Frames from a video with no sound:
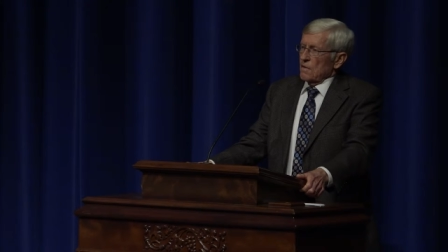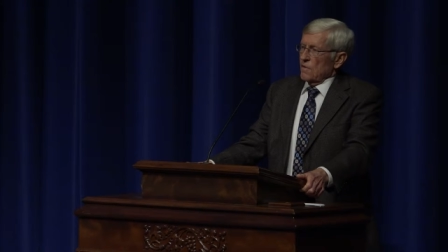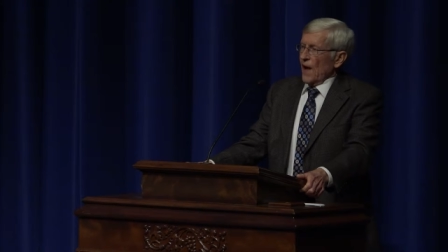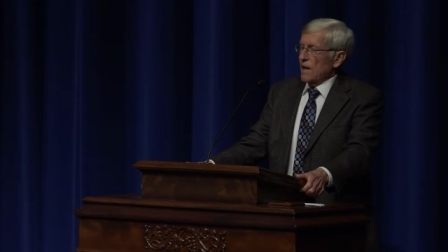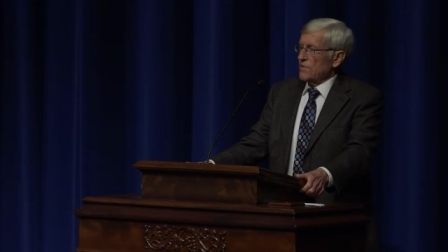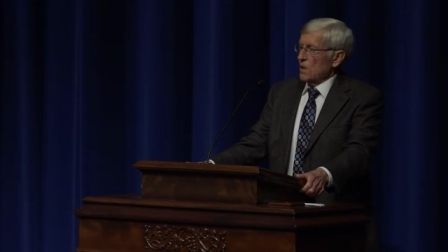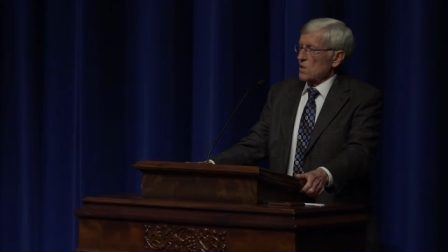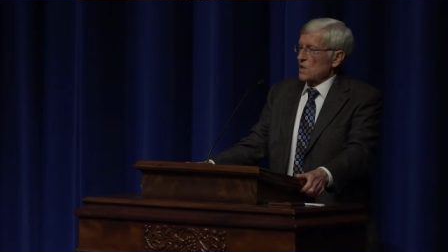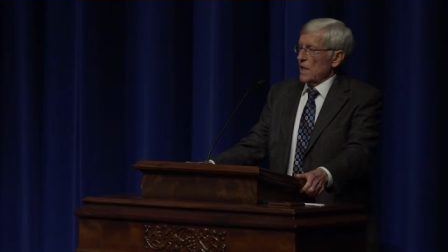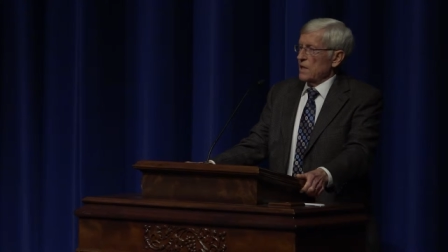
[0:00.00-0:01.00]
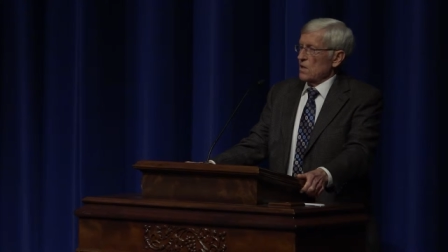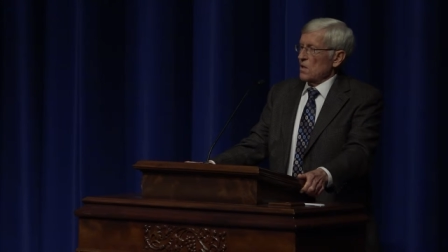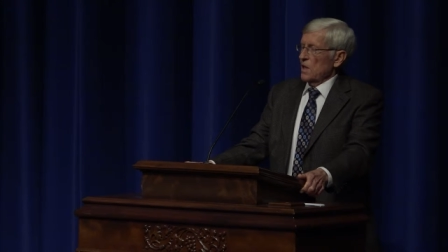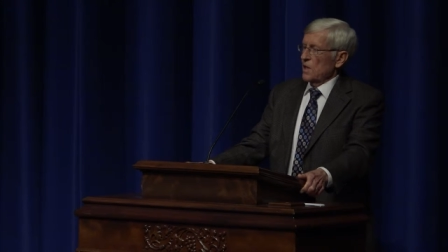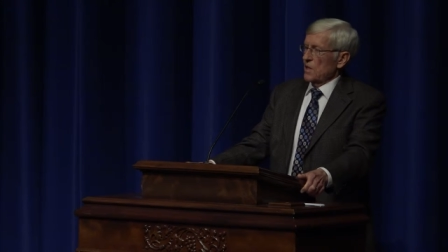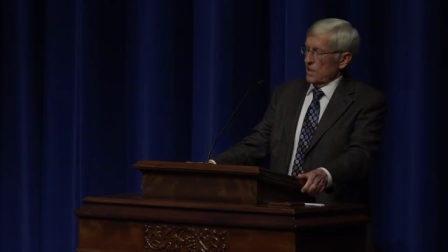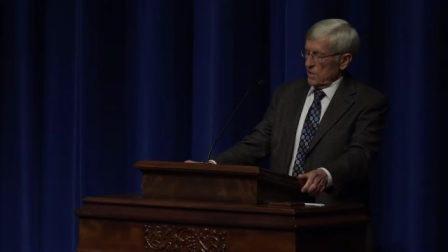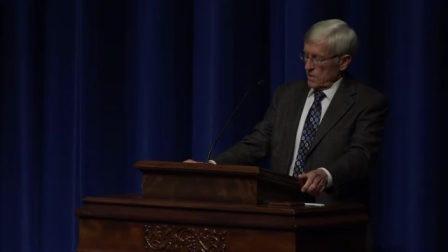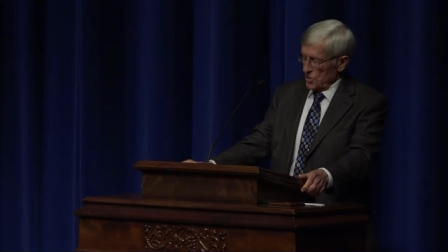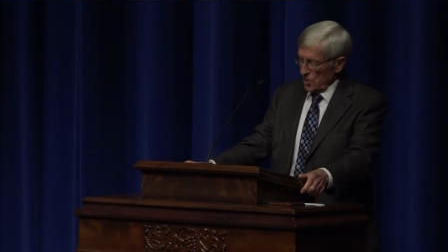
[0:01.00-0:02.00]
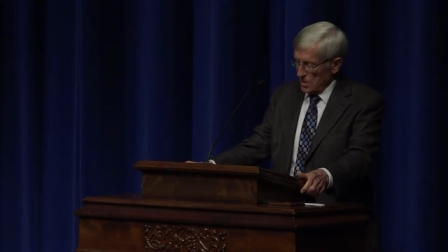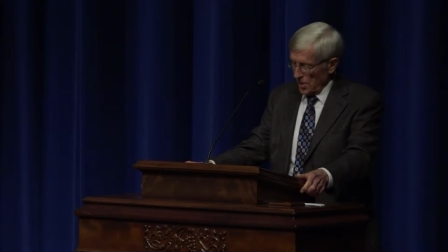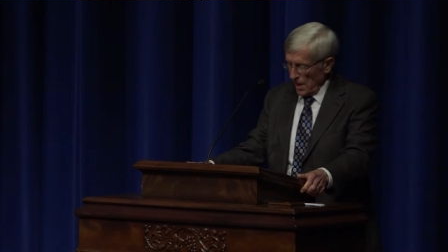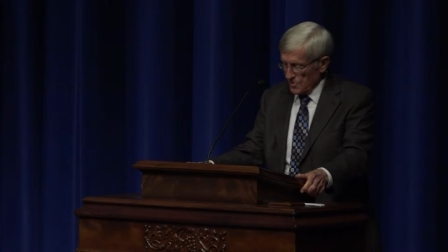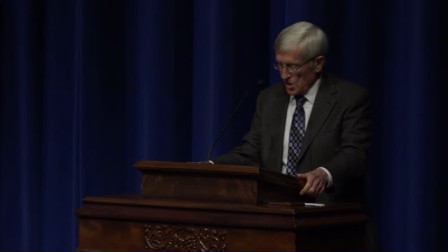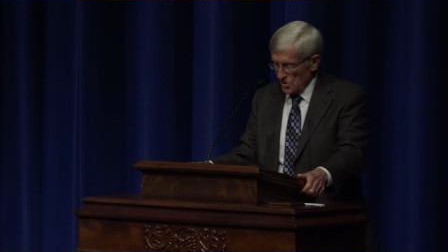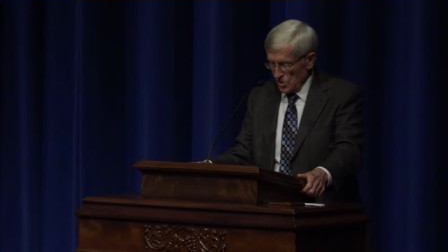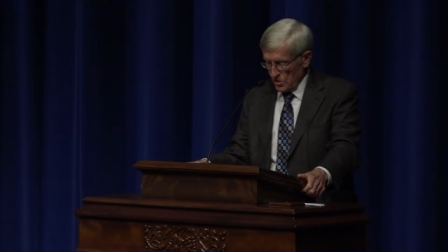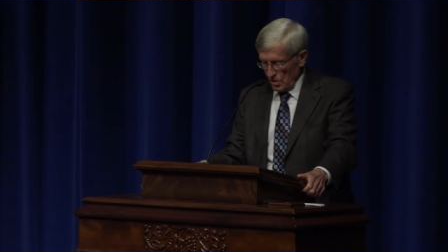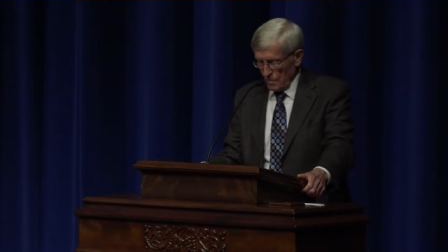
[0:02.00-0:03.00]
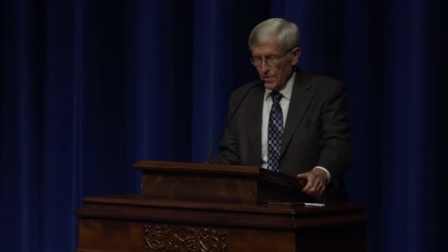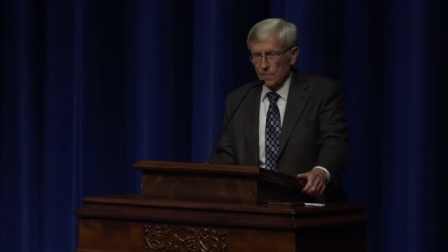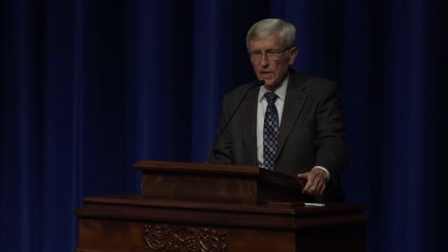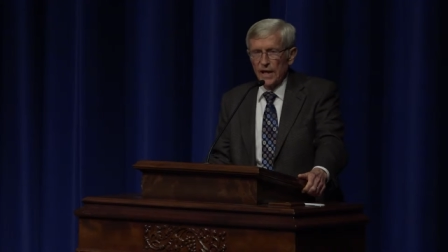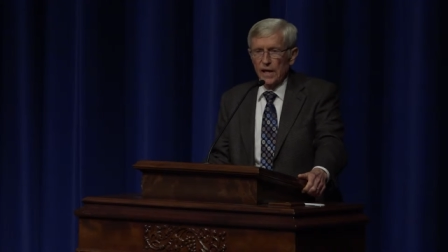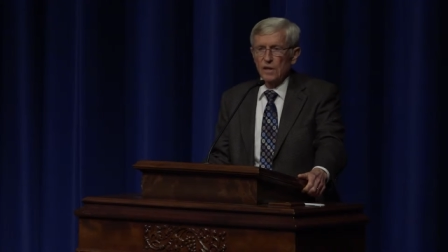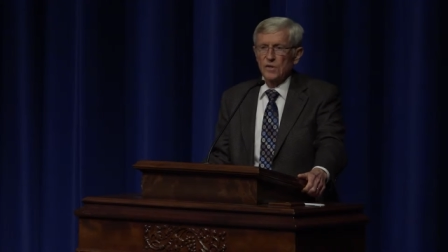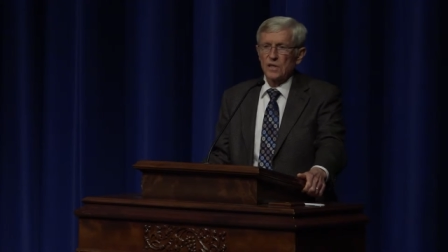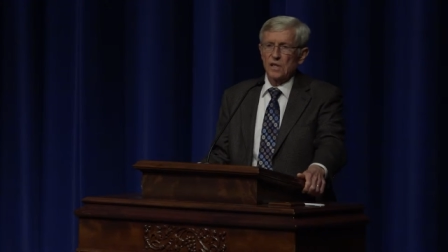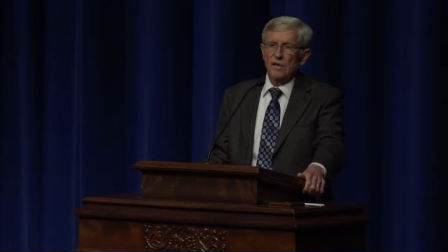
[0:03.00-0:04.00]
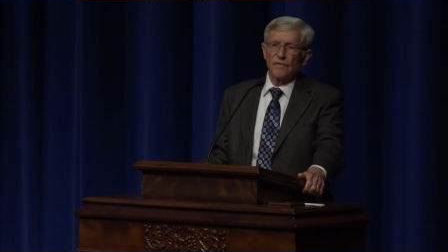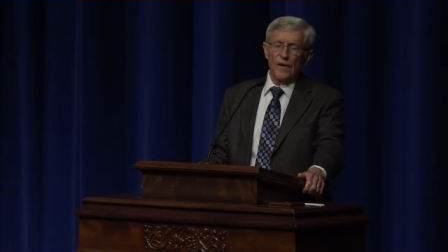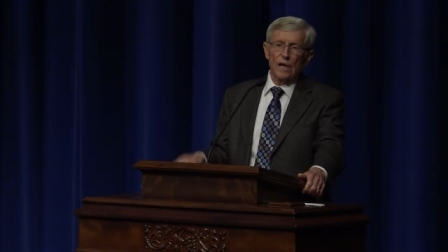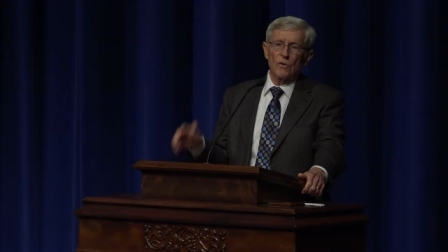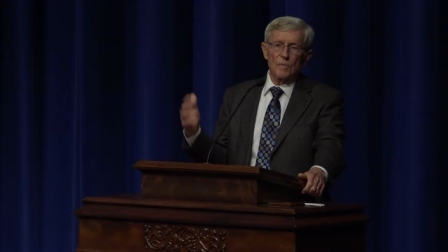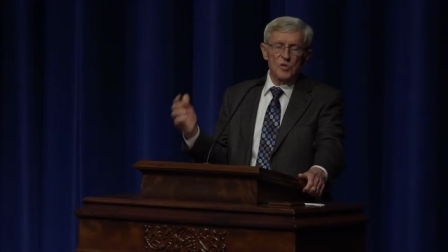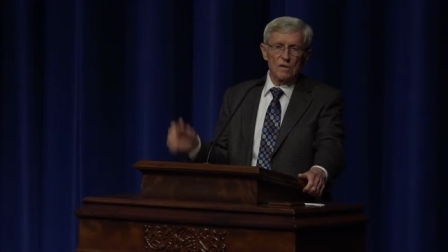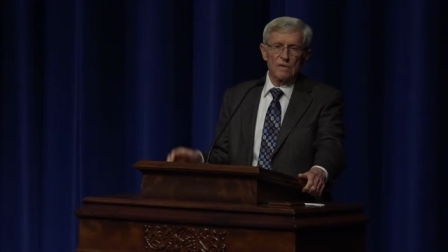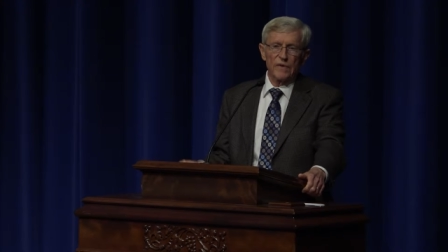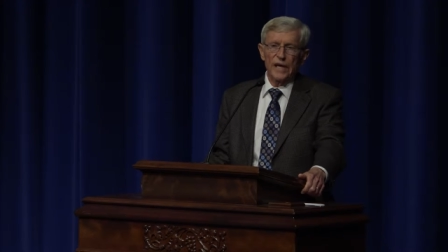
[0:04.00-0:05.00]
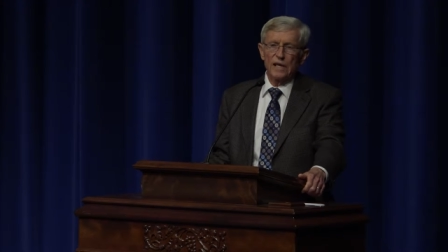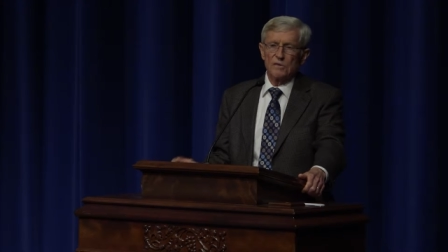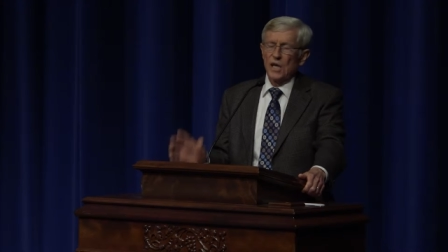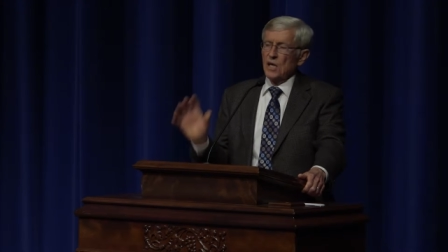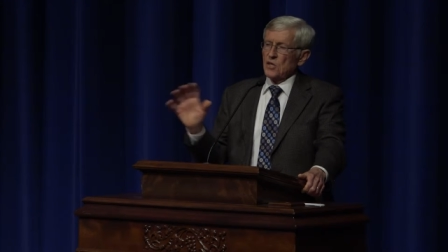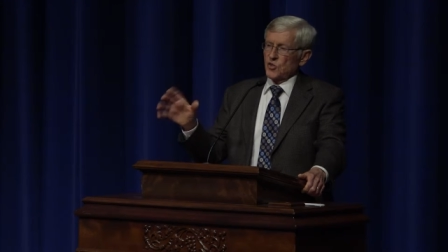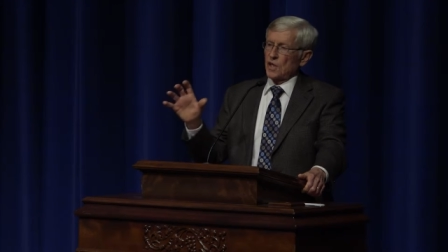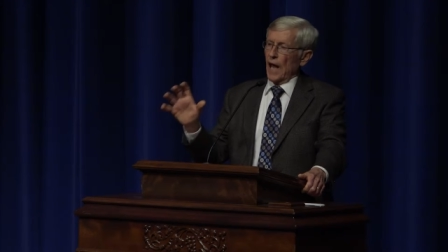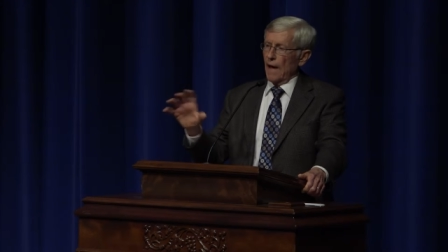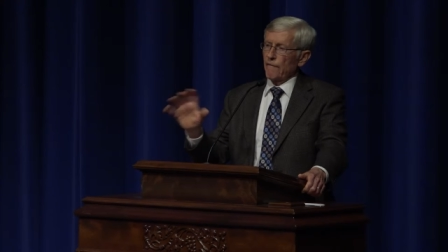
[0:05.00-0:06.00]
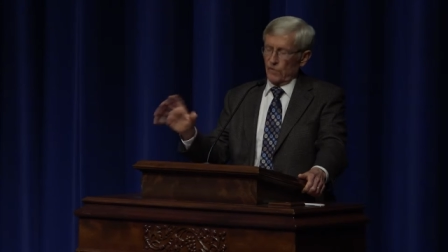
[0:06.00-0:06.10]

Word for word: Five years later, the Johns Hopkins School of Public Health did a follow-up survey and said, have,